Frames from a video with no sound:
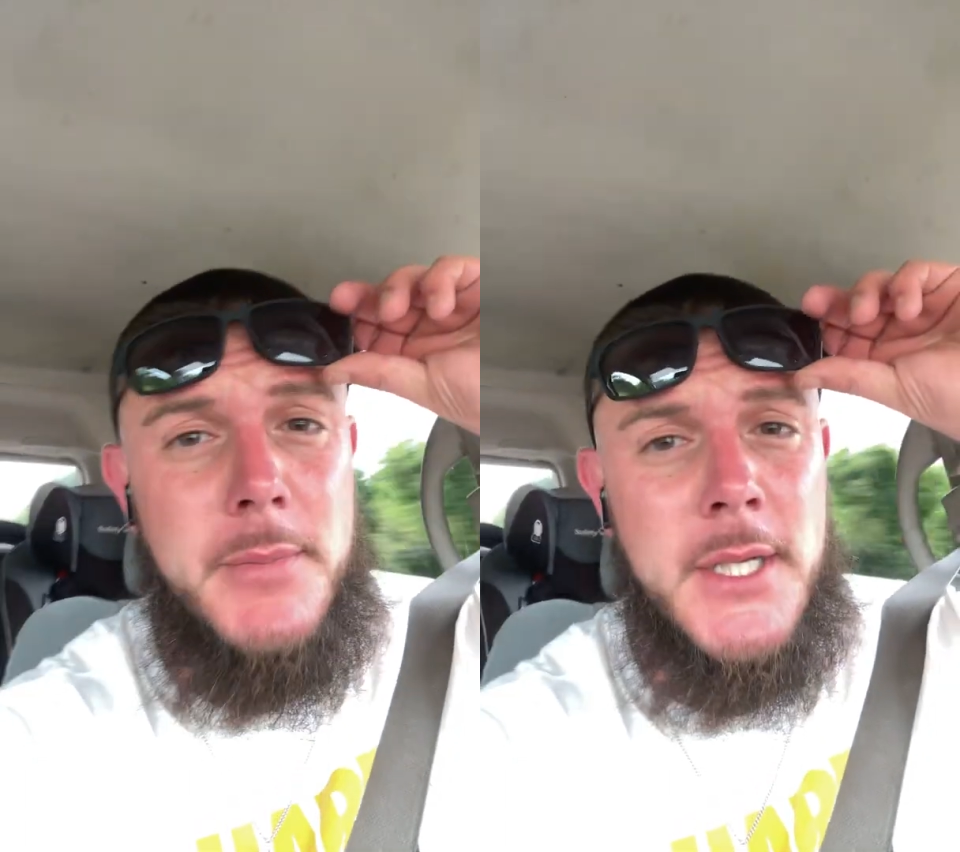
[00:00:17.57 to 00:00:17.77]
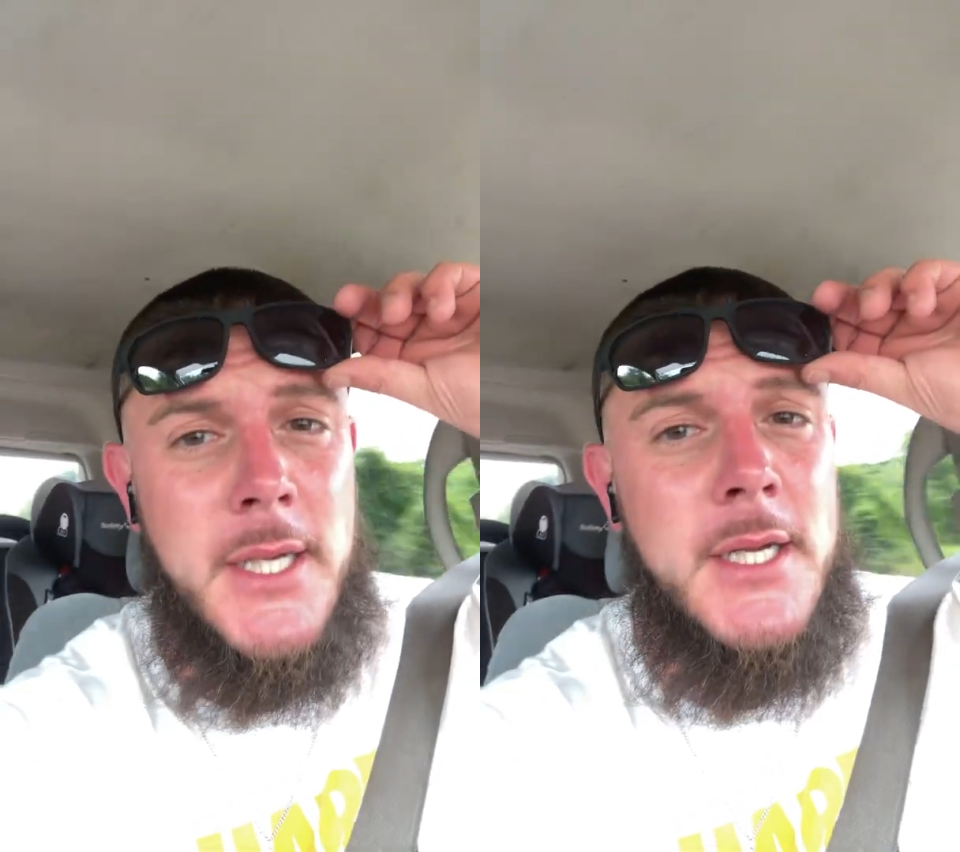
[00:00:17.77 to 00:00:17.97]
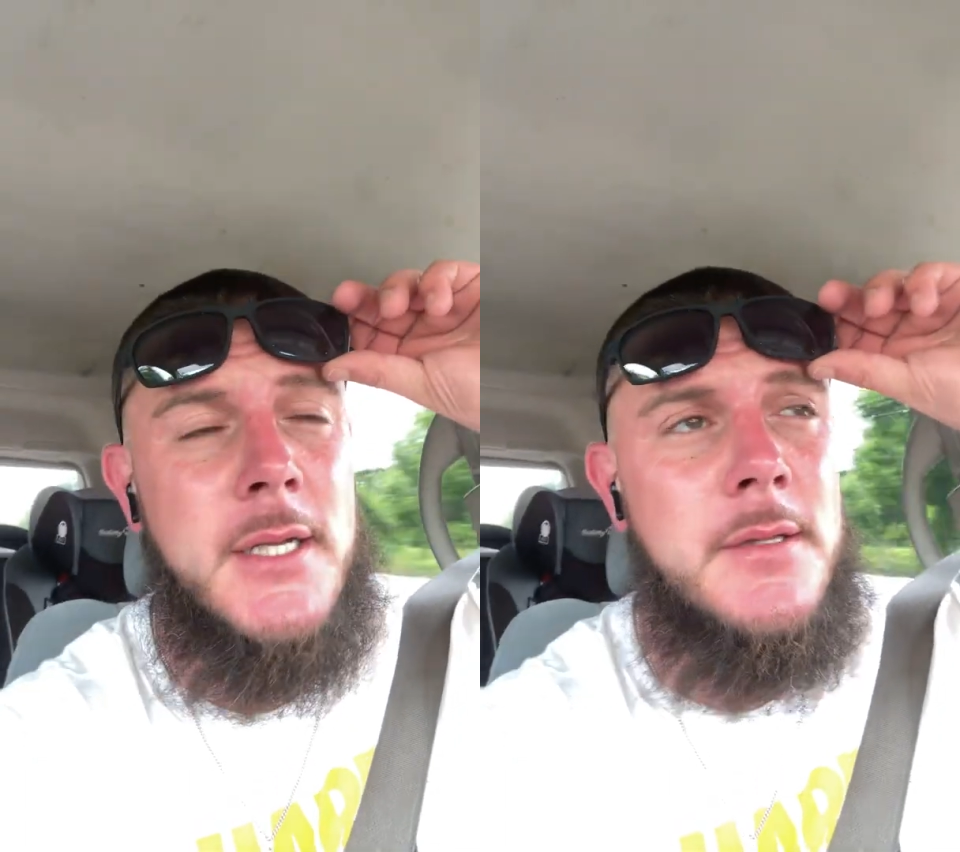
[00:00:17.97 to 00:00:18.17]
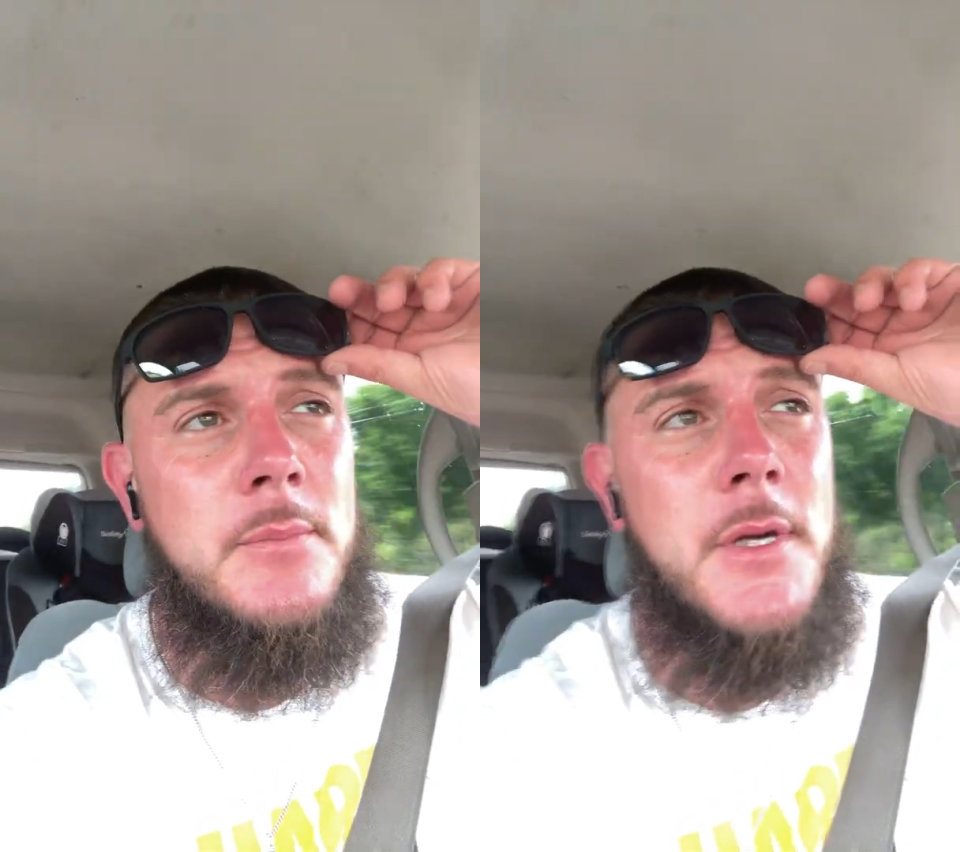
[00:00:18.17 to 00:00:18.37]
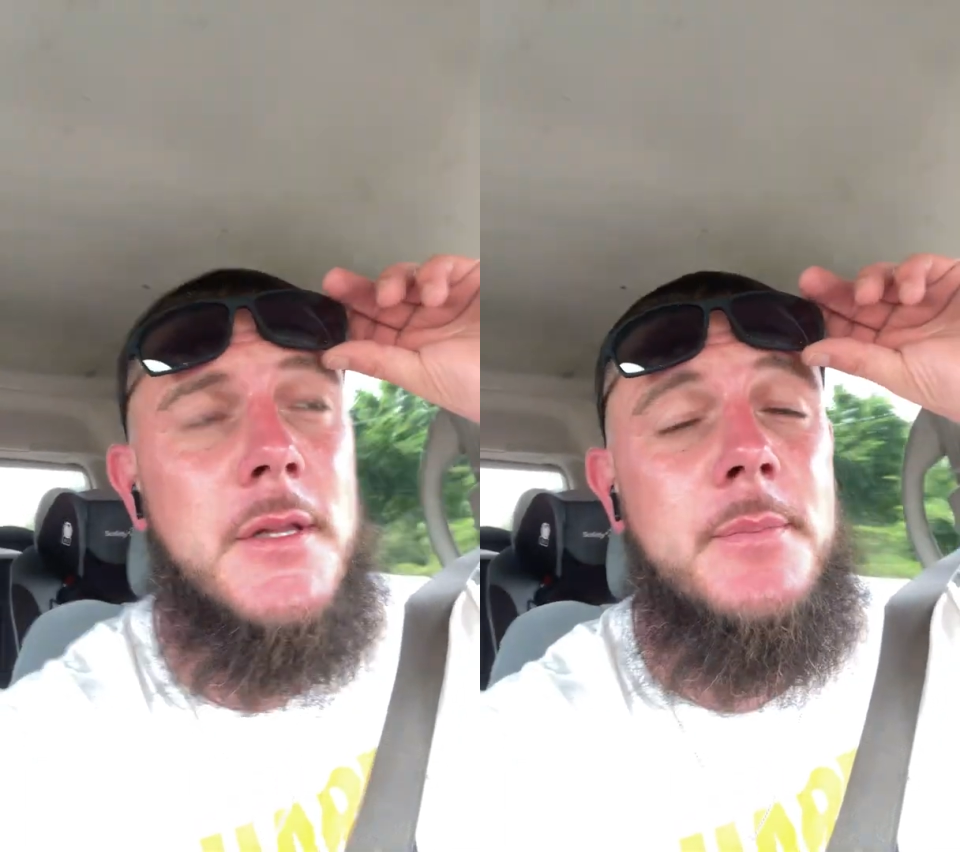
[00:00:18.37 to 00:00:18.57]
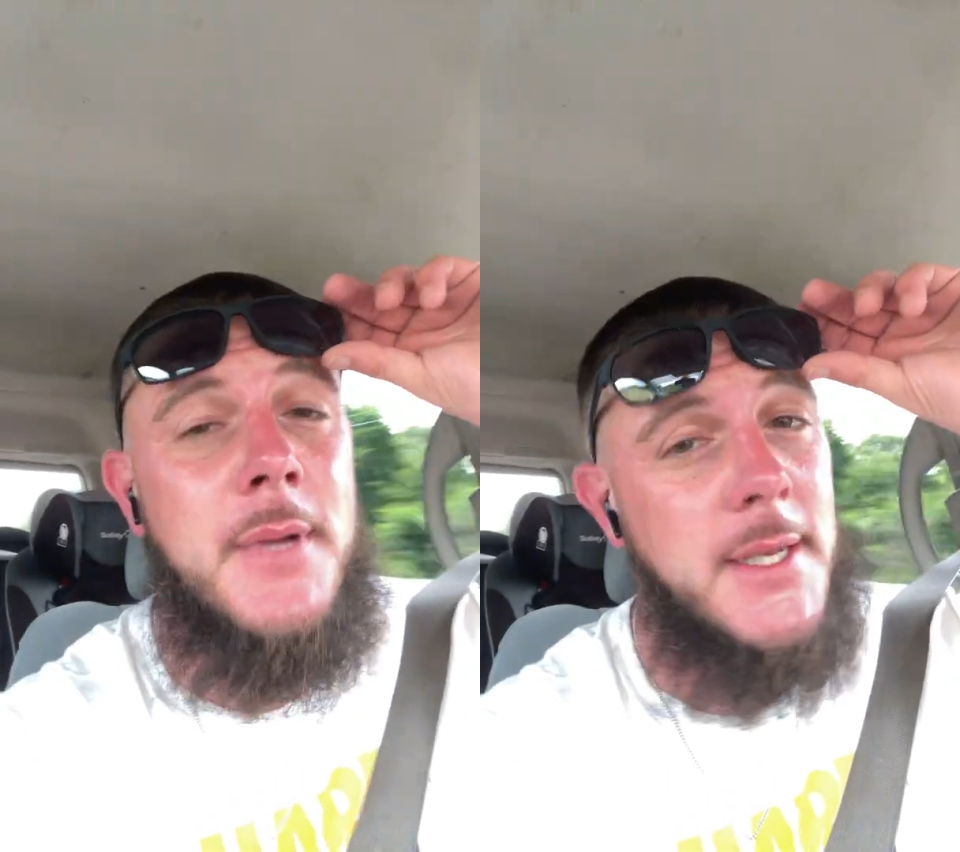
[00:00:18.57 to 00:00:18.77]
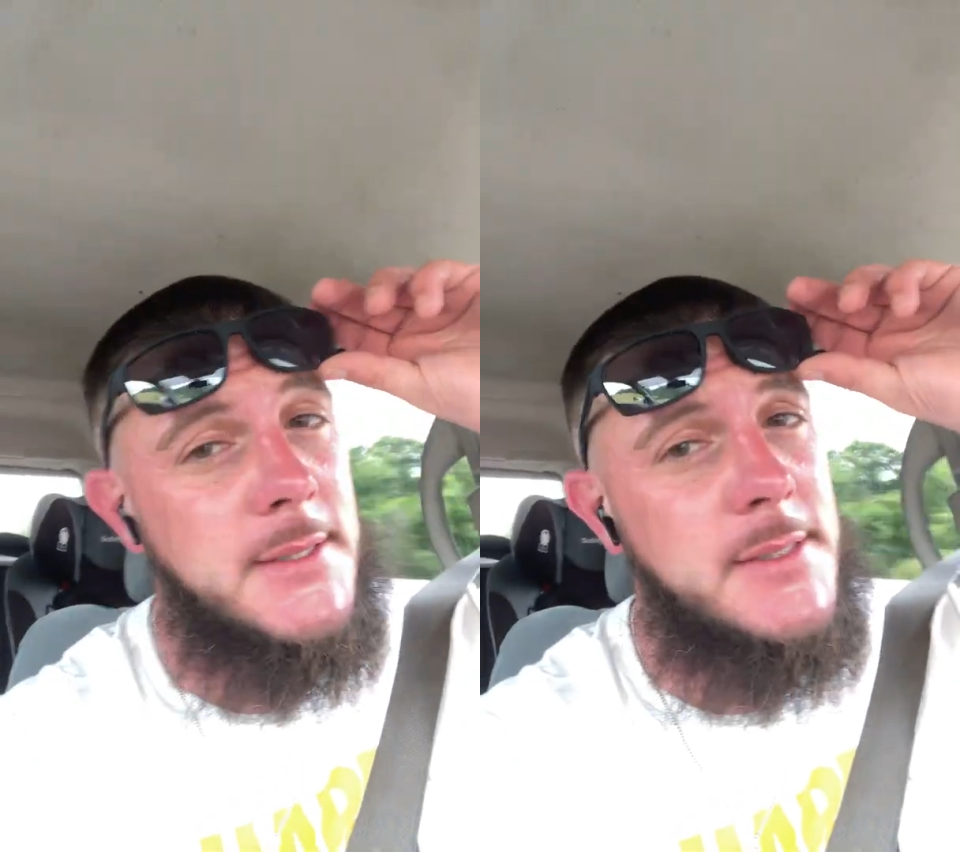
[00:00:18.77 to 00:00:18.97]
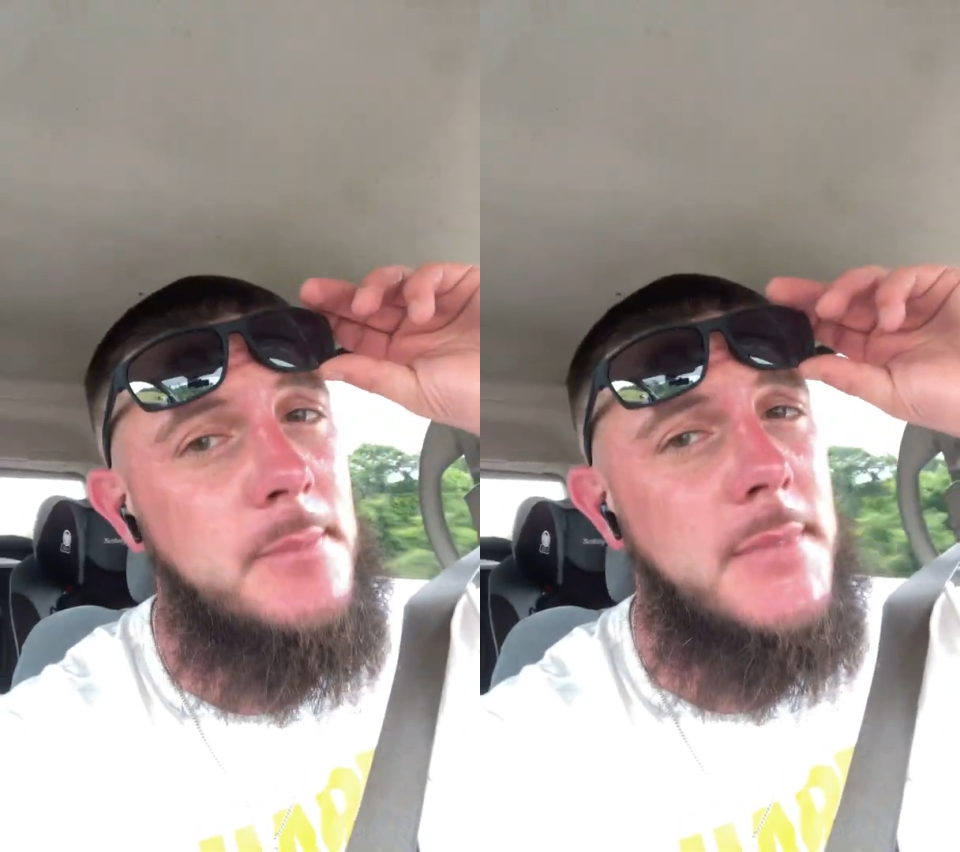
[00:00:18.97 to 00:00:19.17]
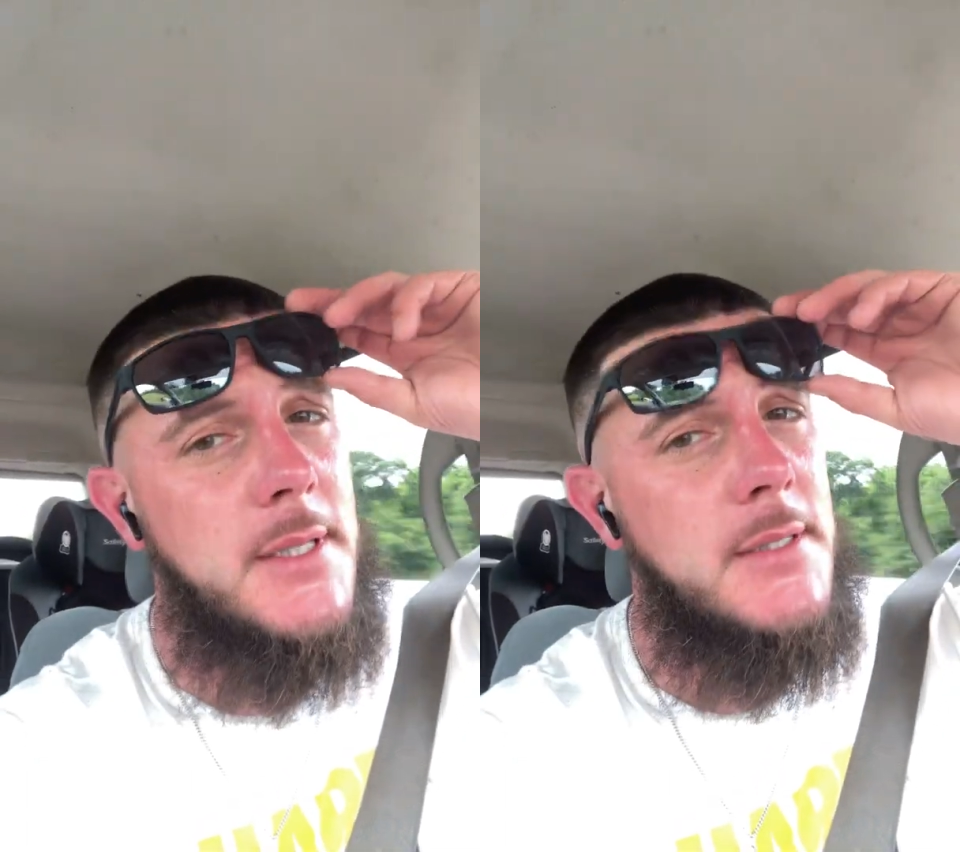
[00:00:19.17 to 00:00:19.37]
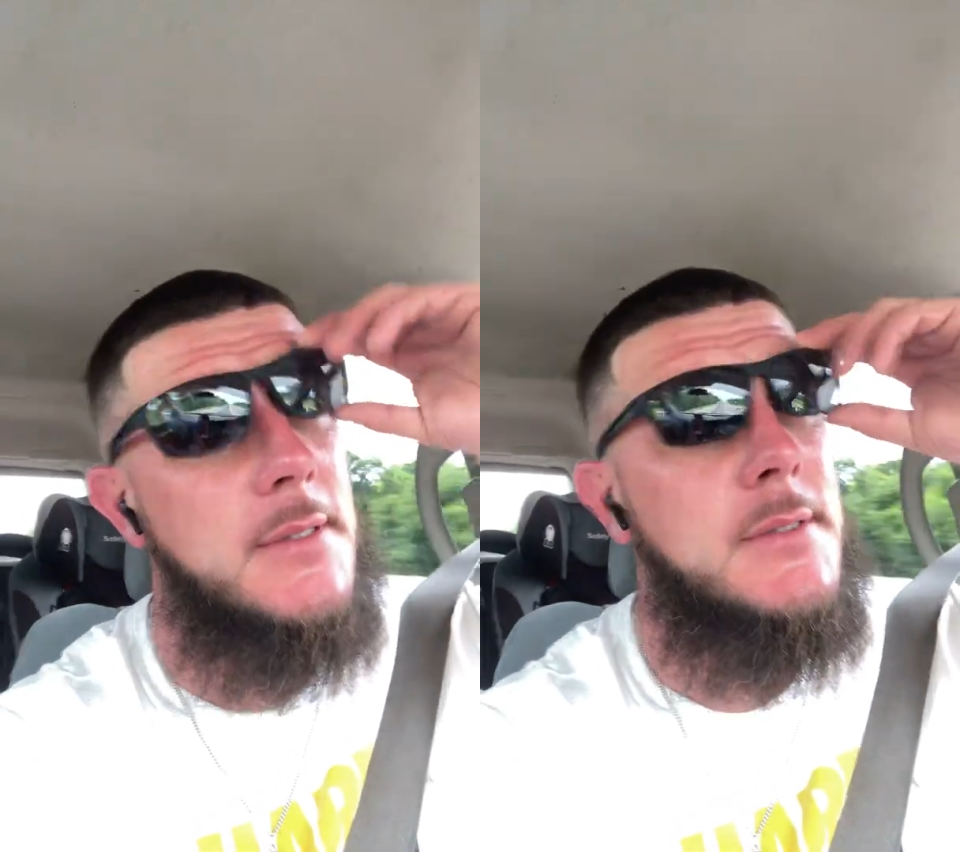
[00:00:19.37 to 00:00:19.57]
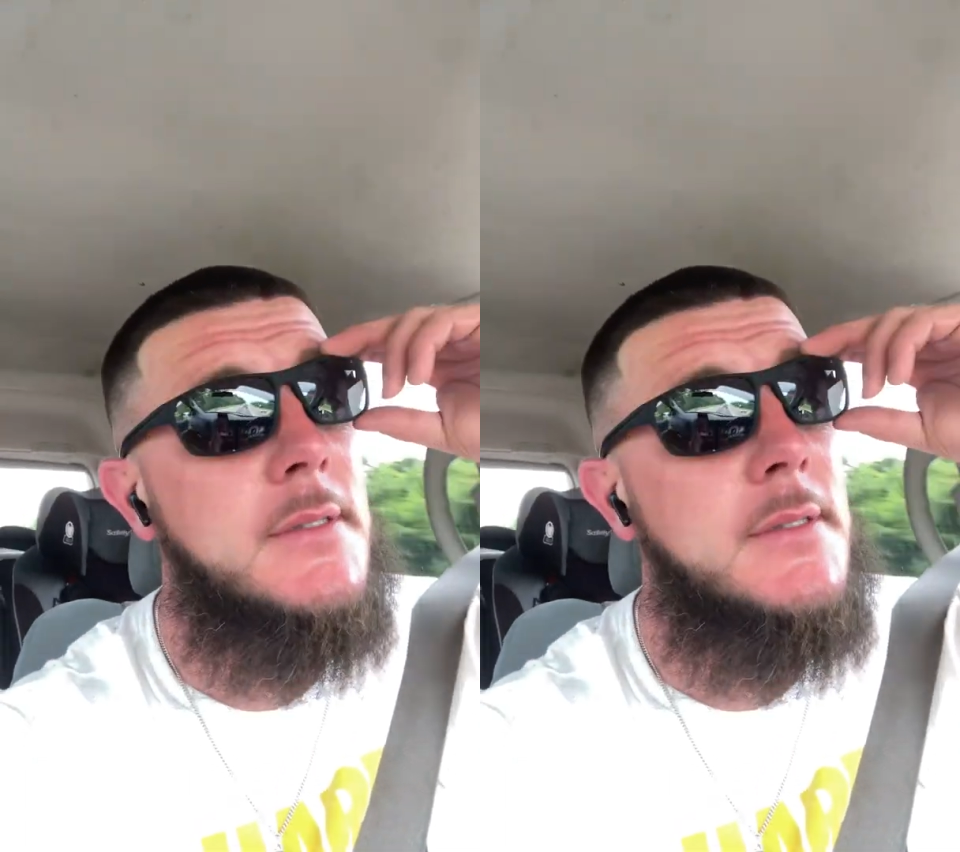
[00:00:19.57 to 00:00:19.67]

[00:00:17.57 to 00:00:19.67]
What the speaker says: beginning of the month. Pay some bills.